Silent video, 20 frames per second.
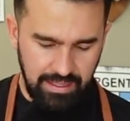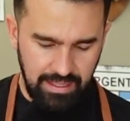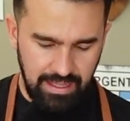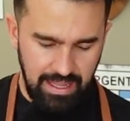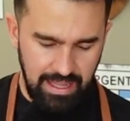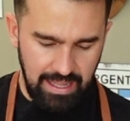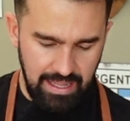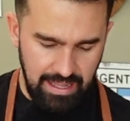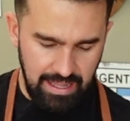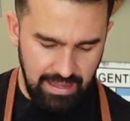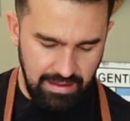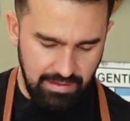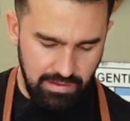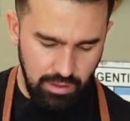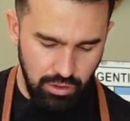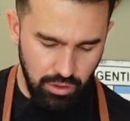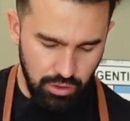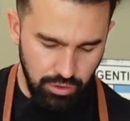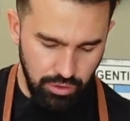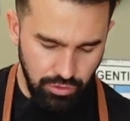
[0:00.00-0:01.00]
The key is
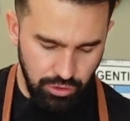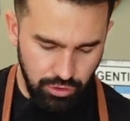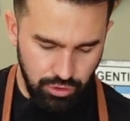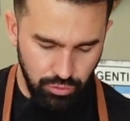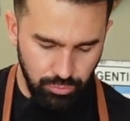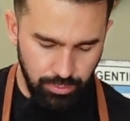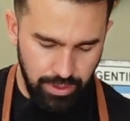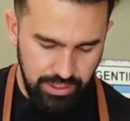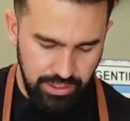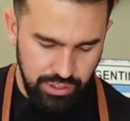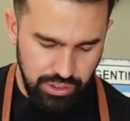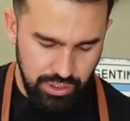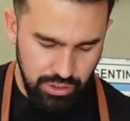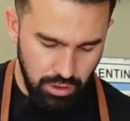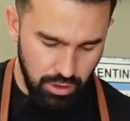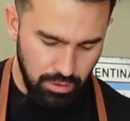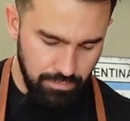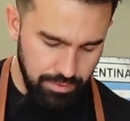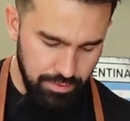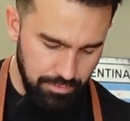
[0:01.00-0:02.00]
to look at the
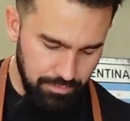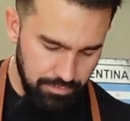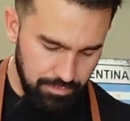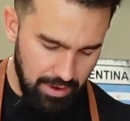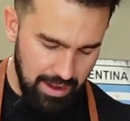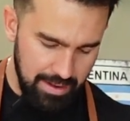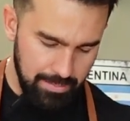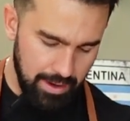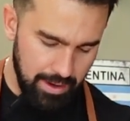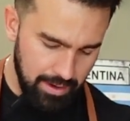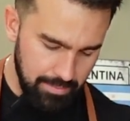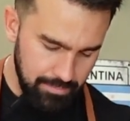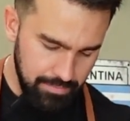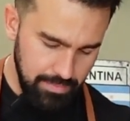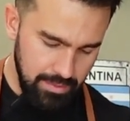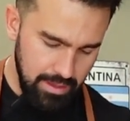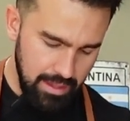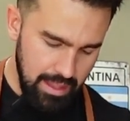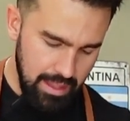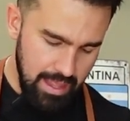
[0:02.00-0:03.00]
direction of the fiber
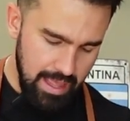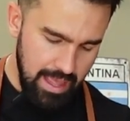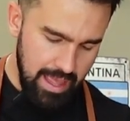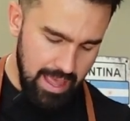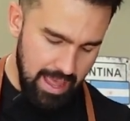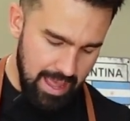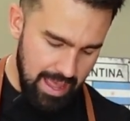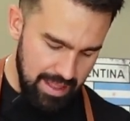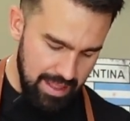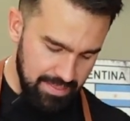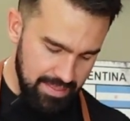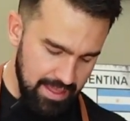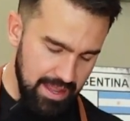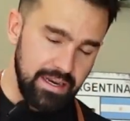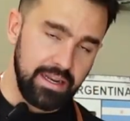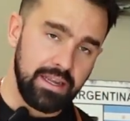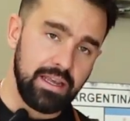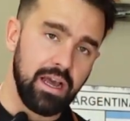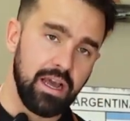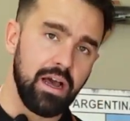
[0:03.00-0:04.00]
and
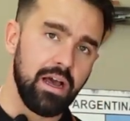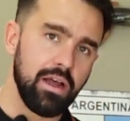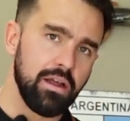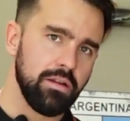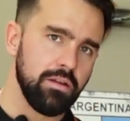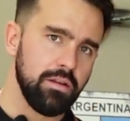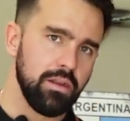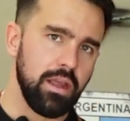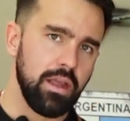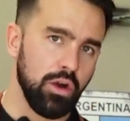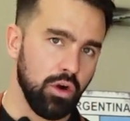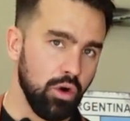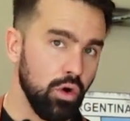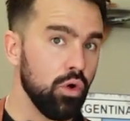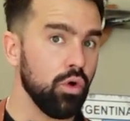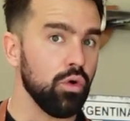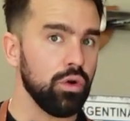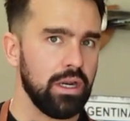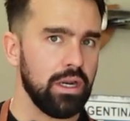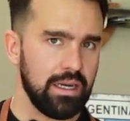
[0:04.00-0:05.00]
then cut
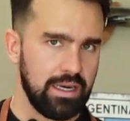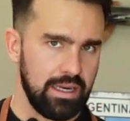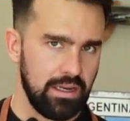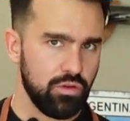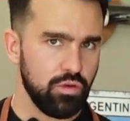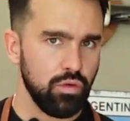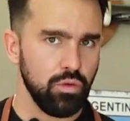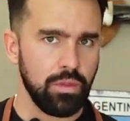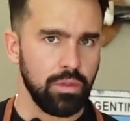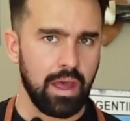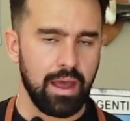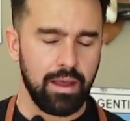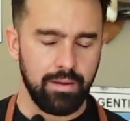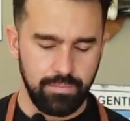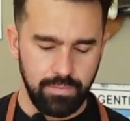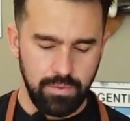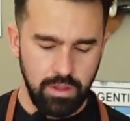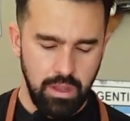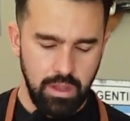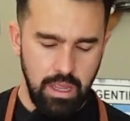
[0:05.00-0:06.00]
accordingly to
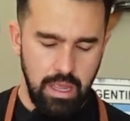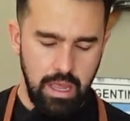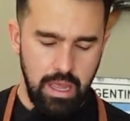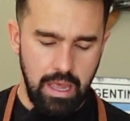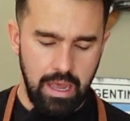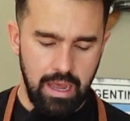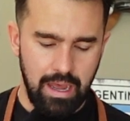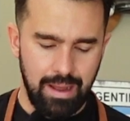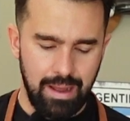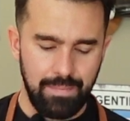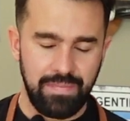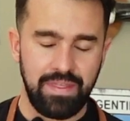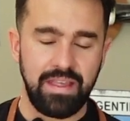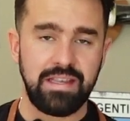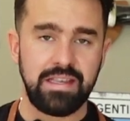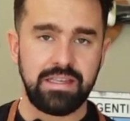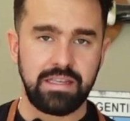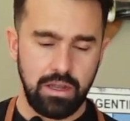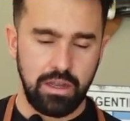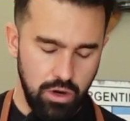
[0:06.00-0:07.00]
that.
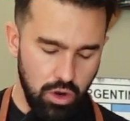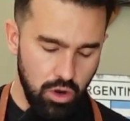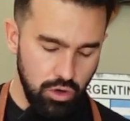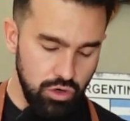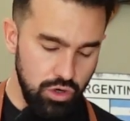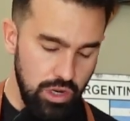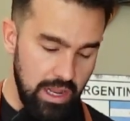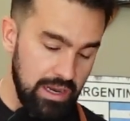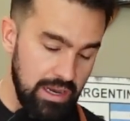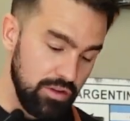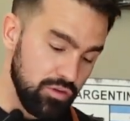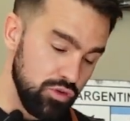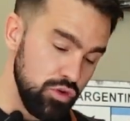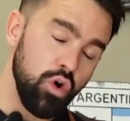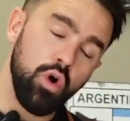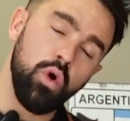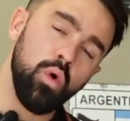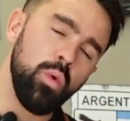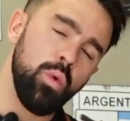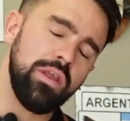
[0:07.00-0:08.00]
This is going to, and it's
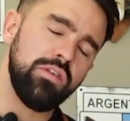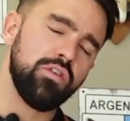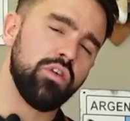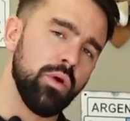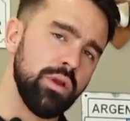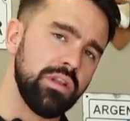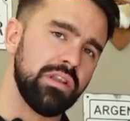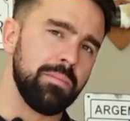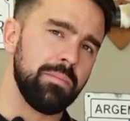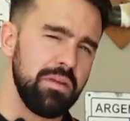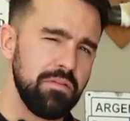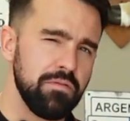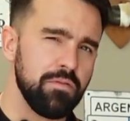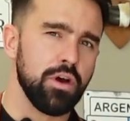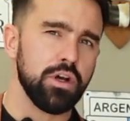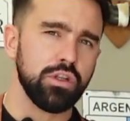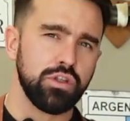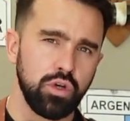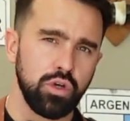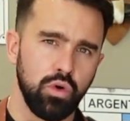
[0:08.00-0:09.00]
not always going to be
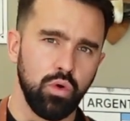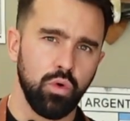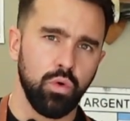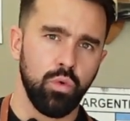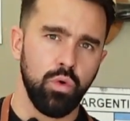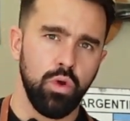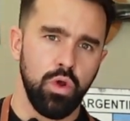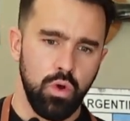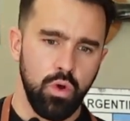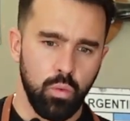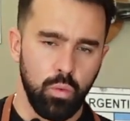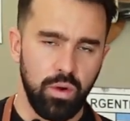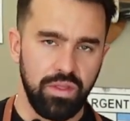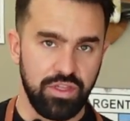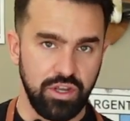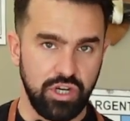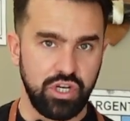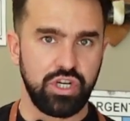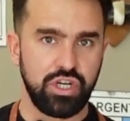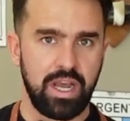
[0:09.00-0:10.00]
vertical
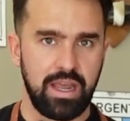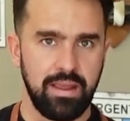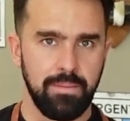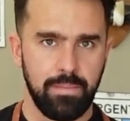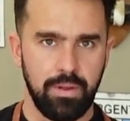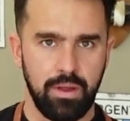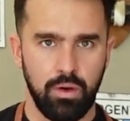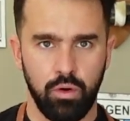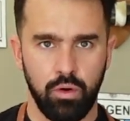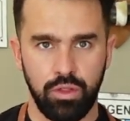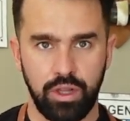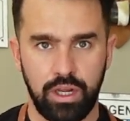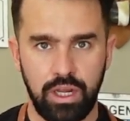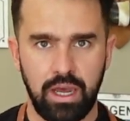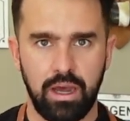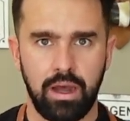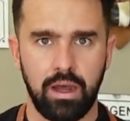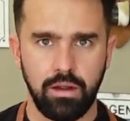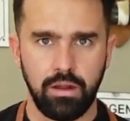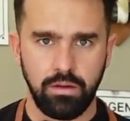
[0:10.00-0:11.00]
with the shape or the
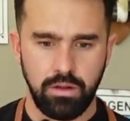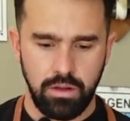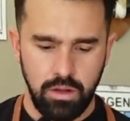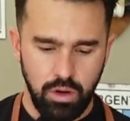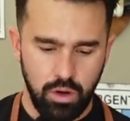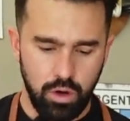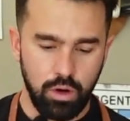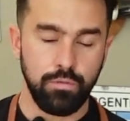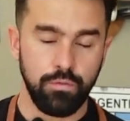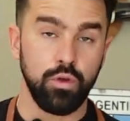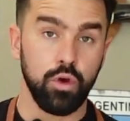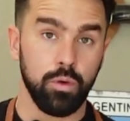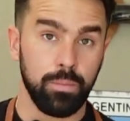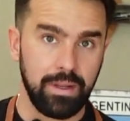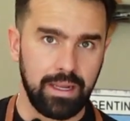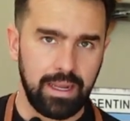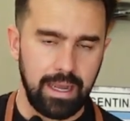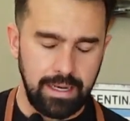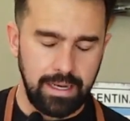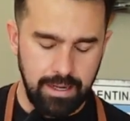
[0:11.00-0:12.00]
cut of
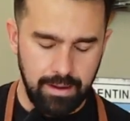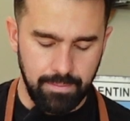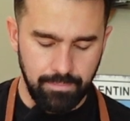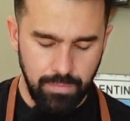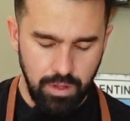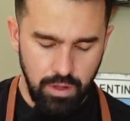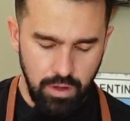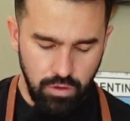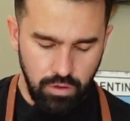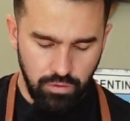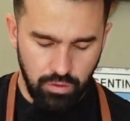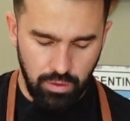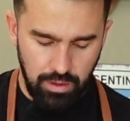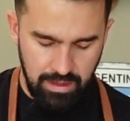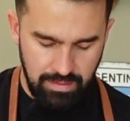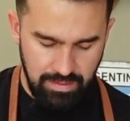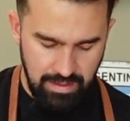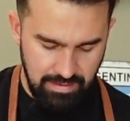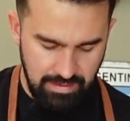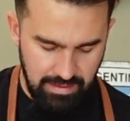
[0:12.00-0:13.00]
your picanha. So
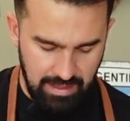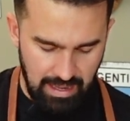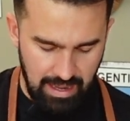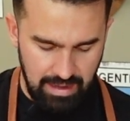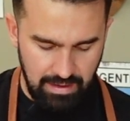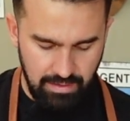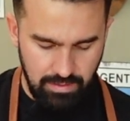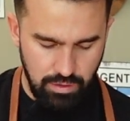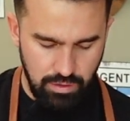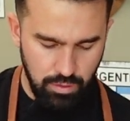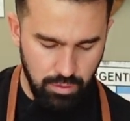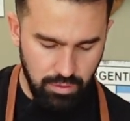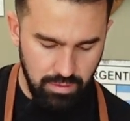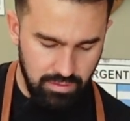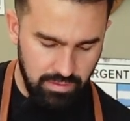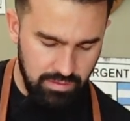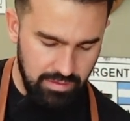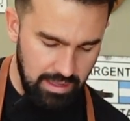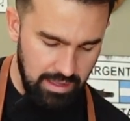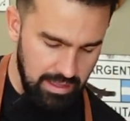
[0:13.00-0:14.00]
in this case, you
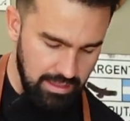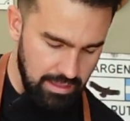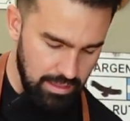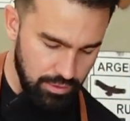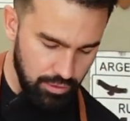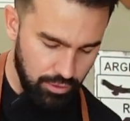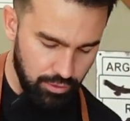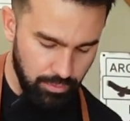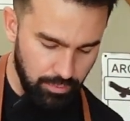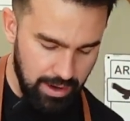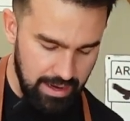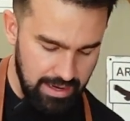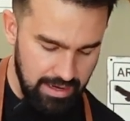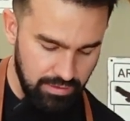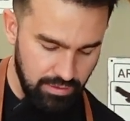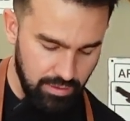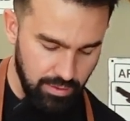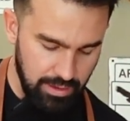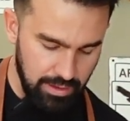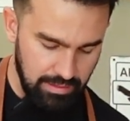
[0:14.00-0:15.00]
can see that the
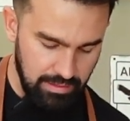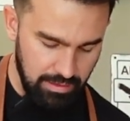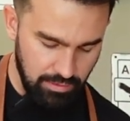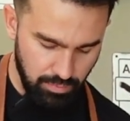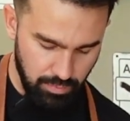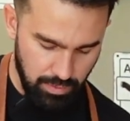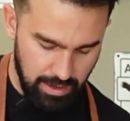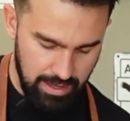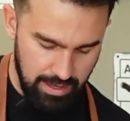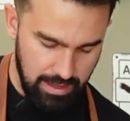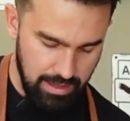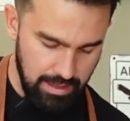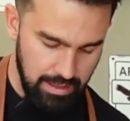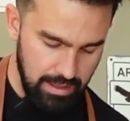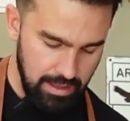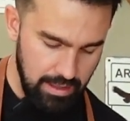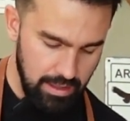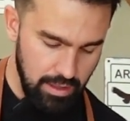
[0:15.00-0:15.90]
grain is going this way.